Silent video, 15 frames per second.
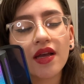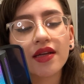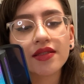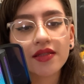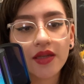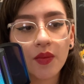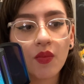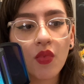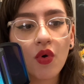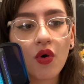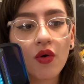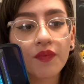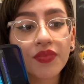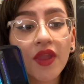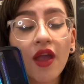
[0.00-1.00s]
a
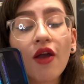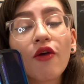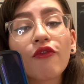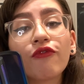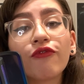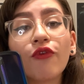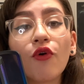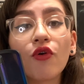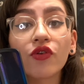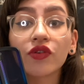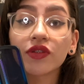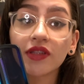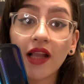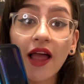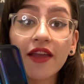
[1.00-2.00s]
symbol
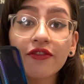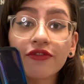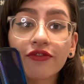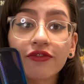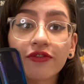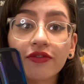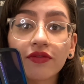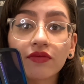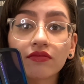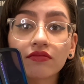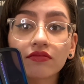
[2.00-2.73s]
for life.